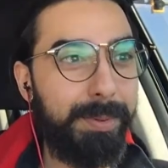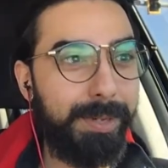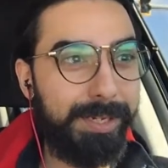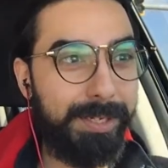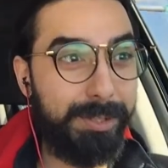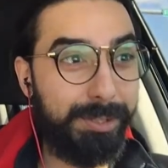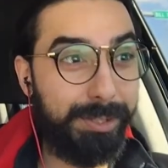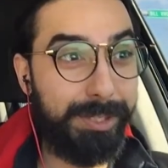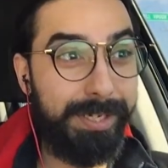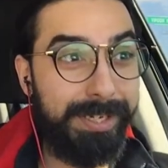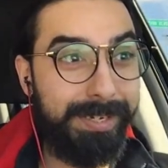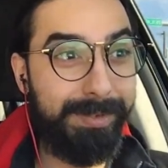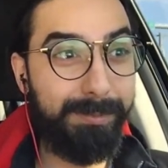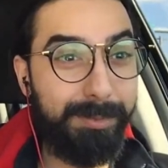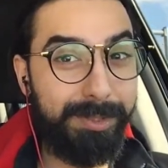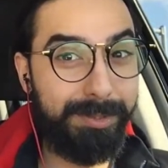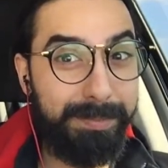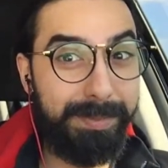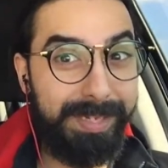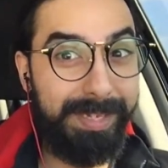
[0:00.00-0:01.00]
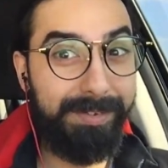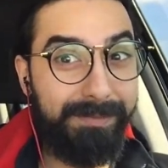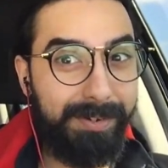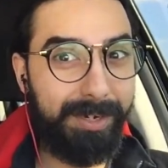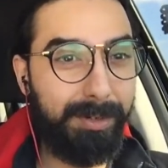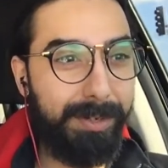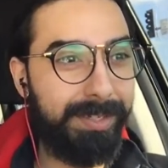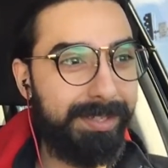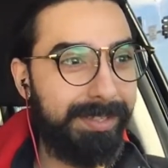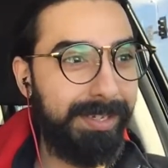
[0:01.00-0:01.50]
but she was being
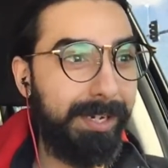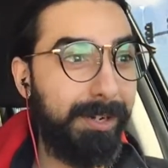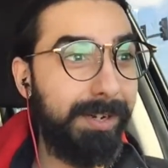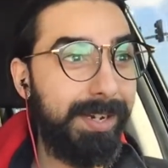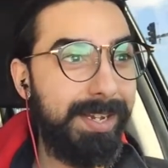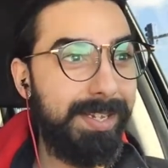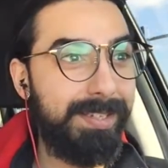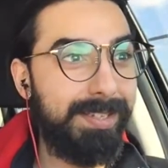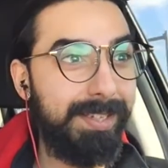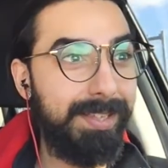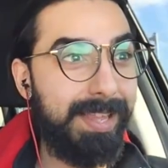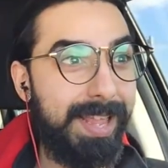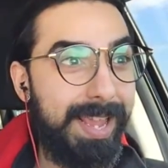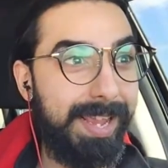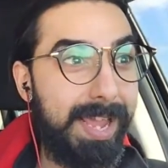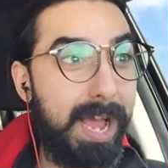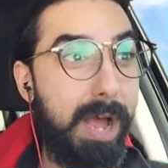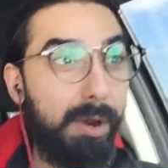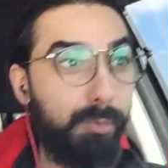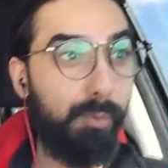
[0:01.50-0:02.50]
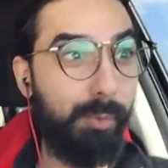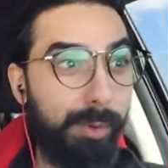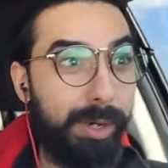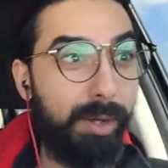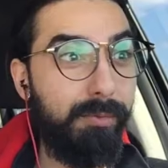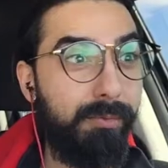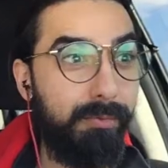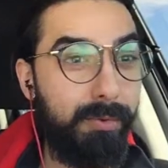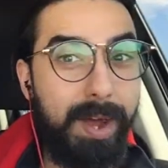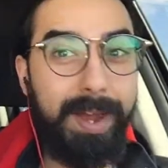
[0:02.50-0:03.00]
very serious and, like, got
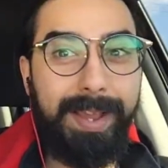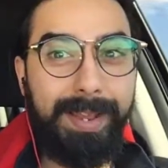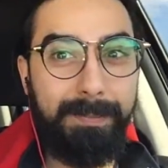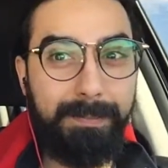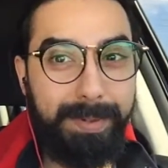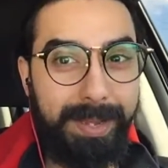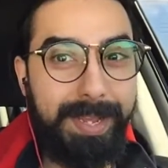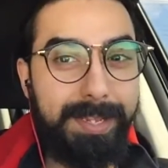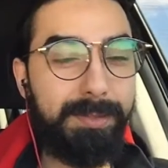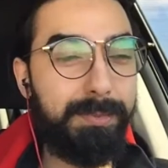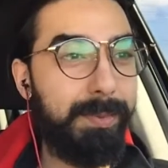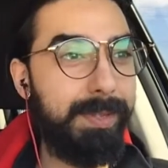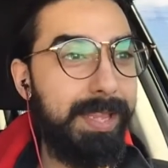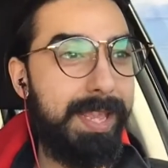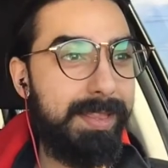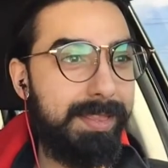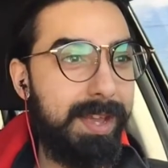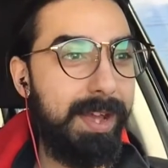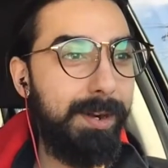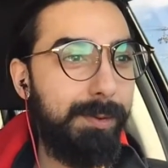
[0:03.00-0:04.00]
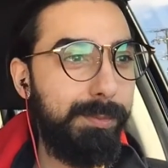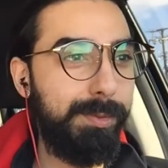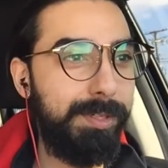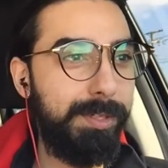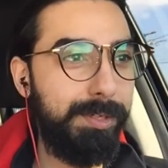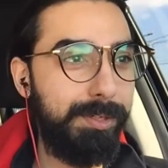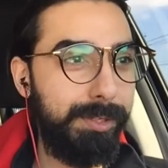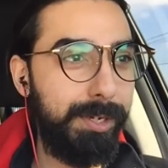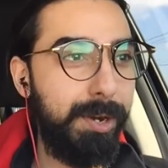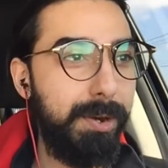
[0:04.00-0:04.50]
real fucking pissed when they thought it
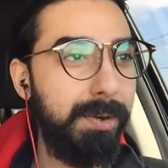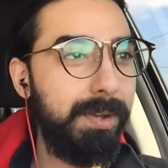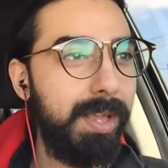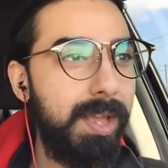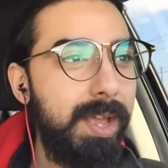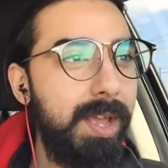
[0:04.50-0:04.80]
was a joke.